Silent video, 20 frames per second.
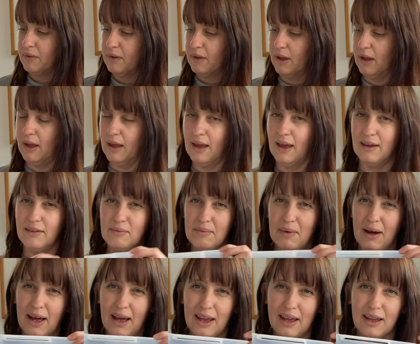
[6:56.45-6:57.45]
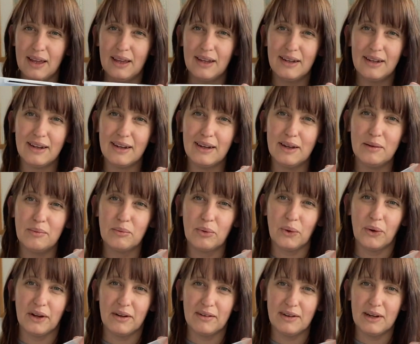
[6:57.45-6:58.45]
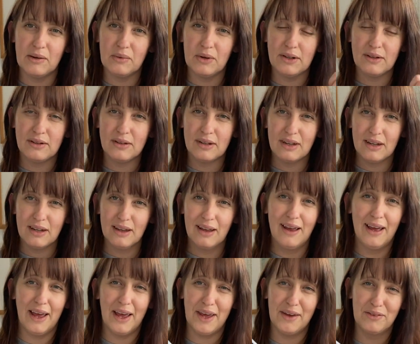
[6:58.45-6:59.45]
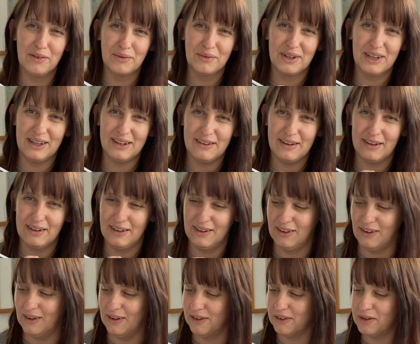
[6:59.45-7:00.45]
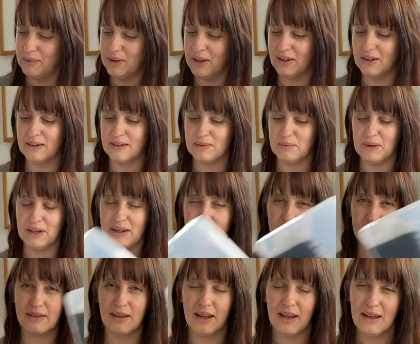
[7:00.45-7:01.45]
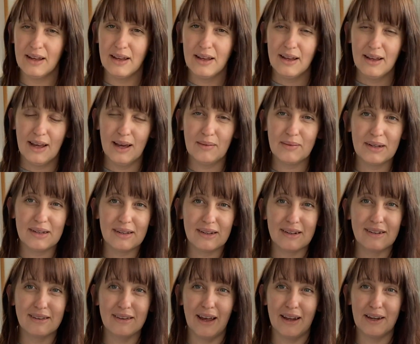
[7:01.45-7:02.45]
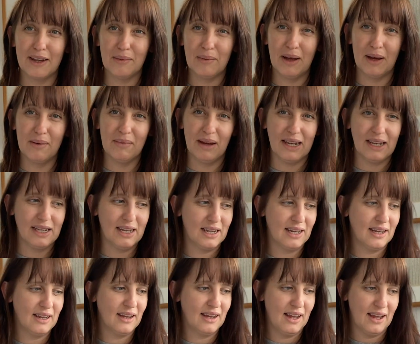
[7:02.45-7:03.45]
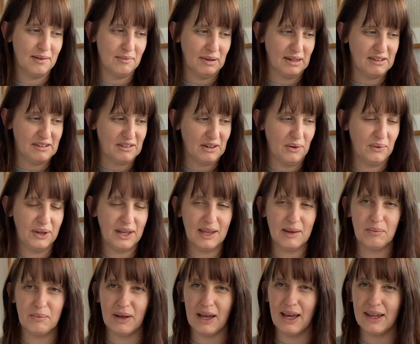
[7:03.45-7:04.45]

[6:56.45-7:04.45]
I have my little embroidery, which I haven't really done a lot on, to be honest, because I'm just excited about my knitting and my sewing, but I